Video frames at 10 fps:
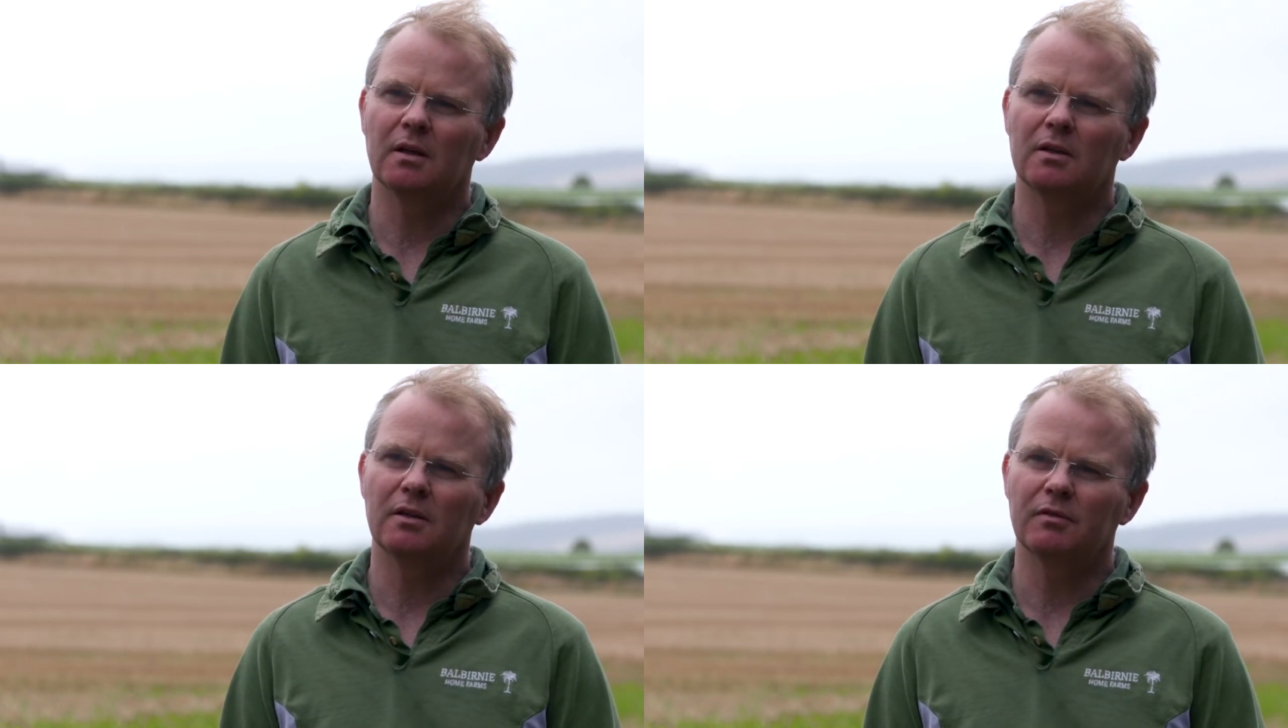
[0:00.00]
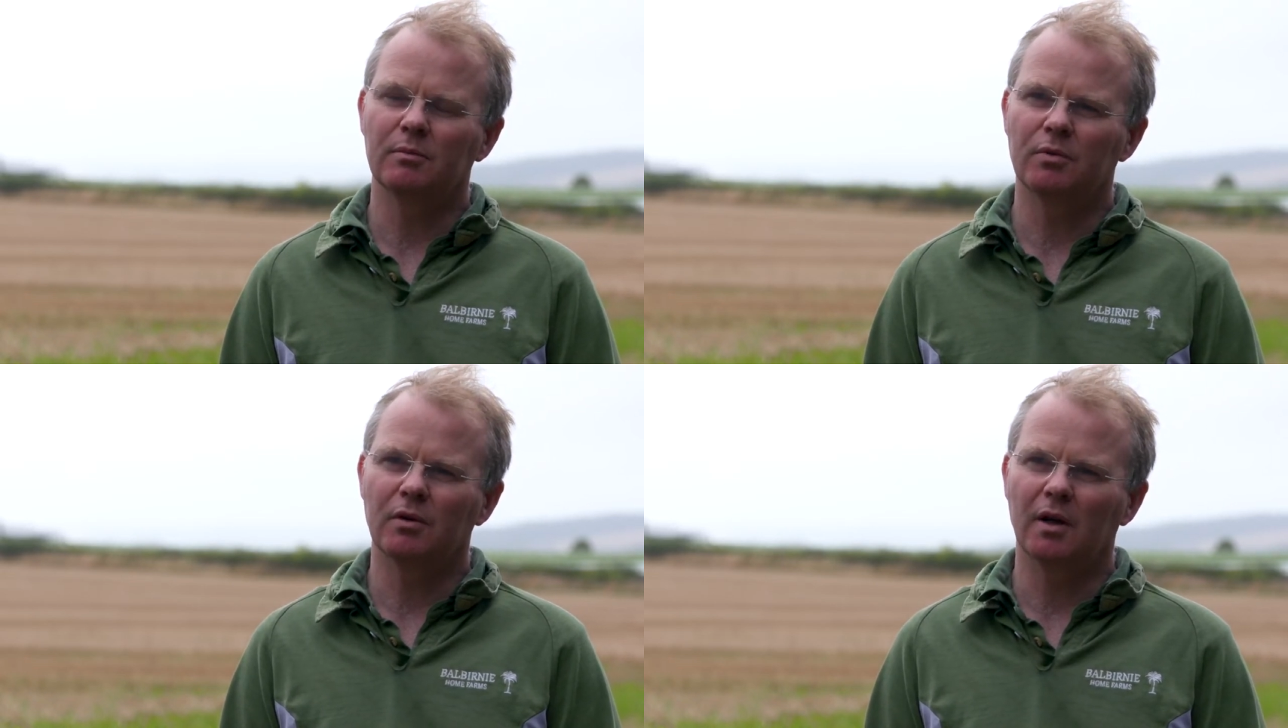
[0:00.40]

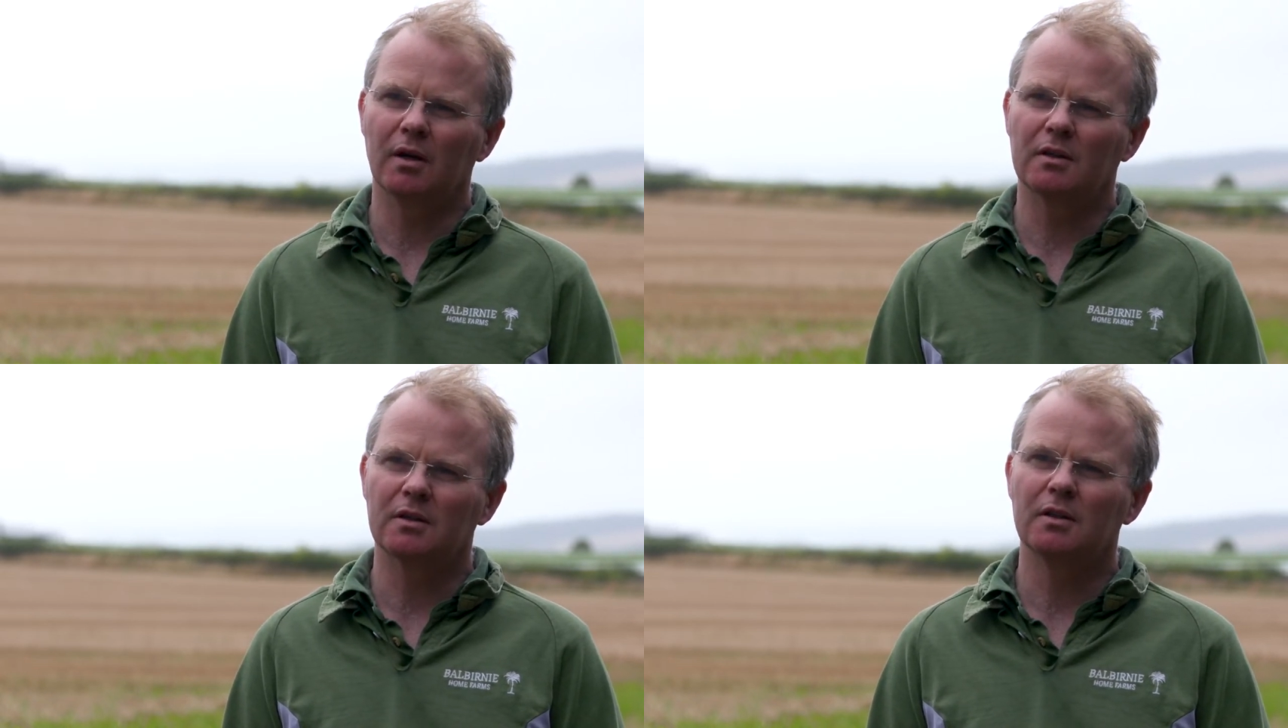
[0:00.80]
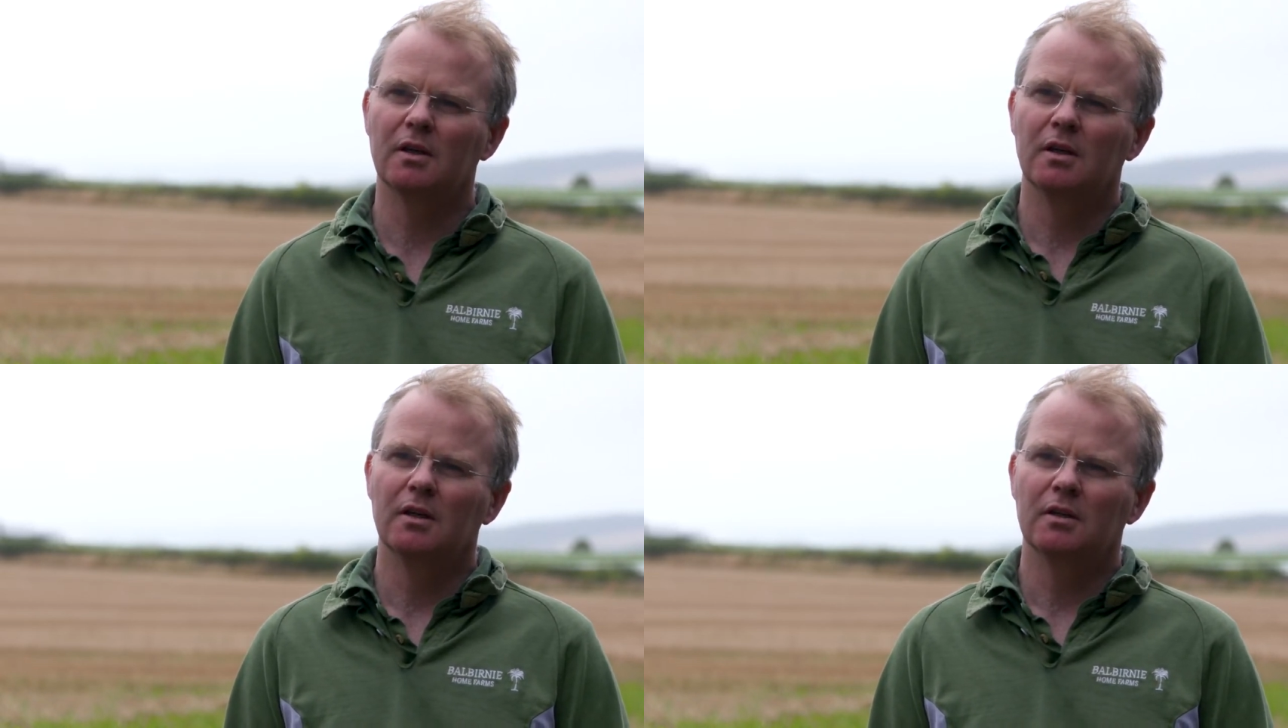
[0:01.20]
different products,
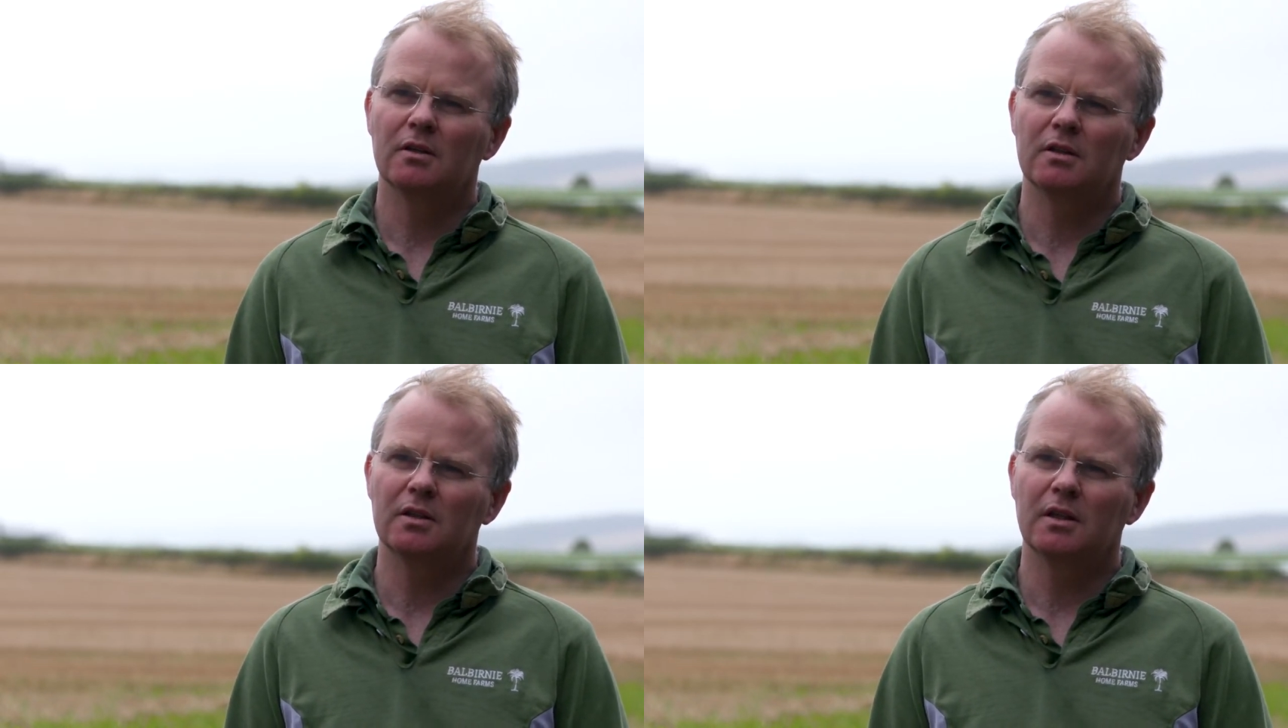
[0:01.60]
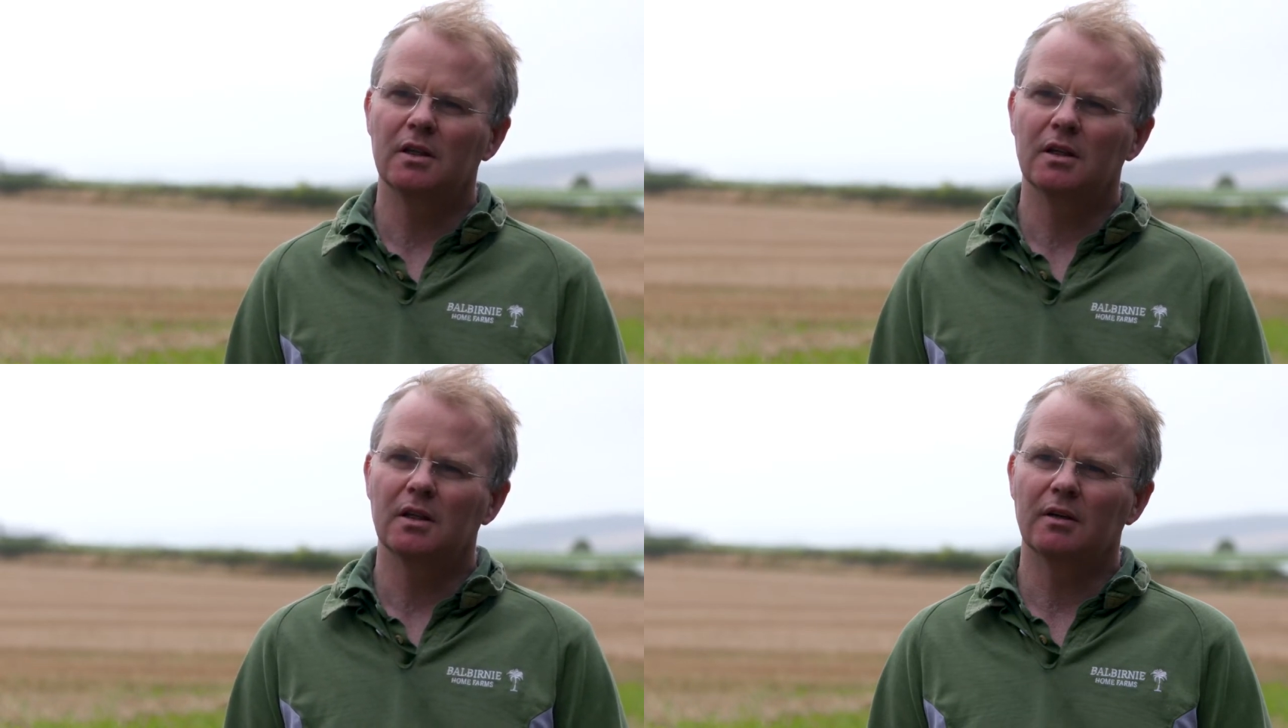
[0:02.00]
to
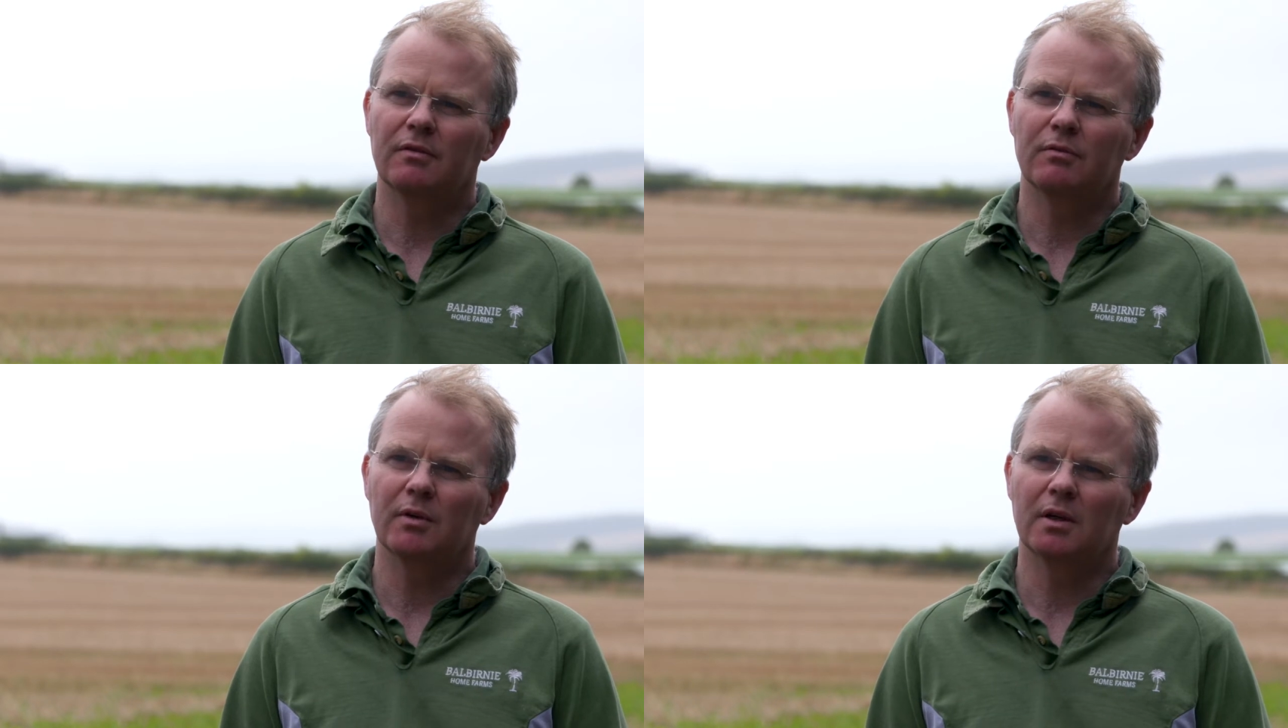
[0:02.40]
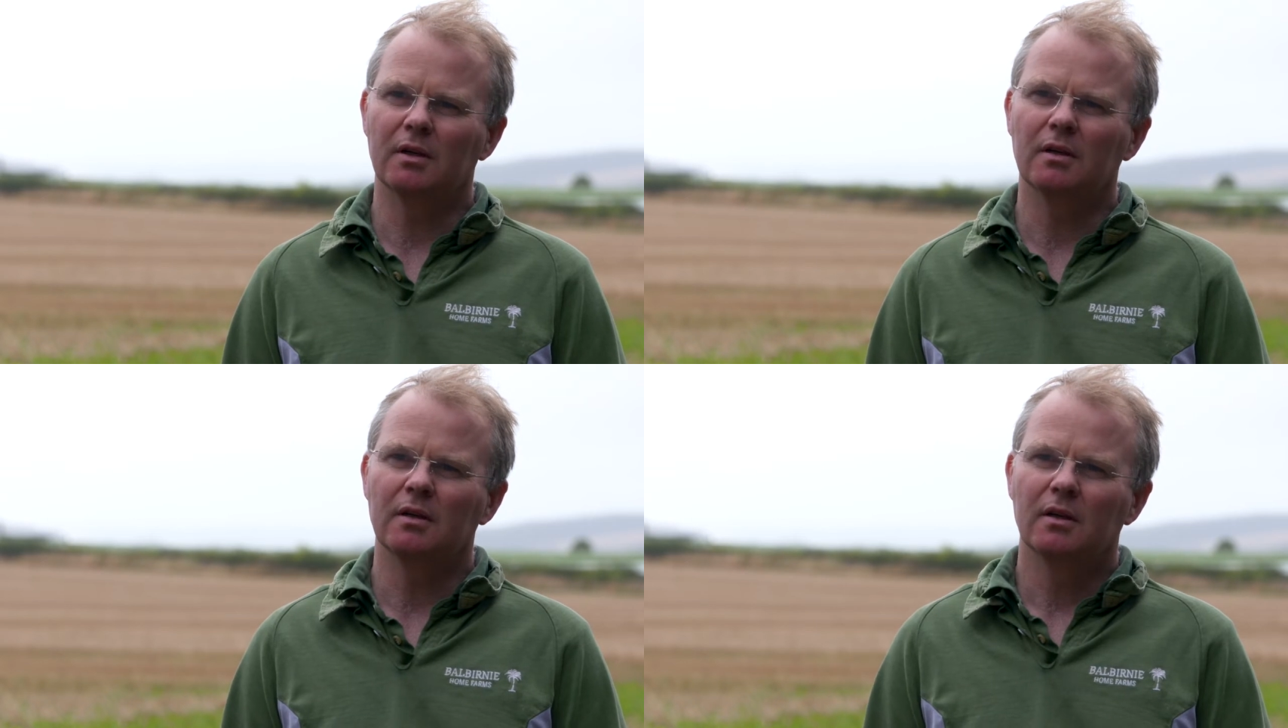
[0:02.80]
see if we can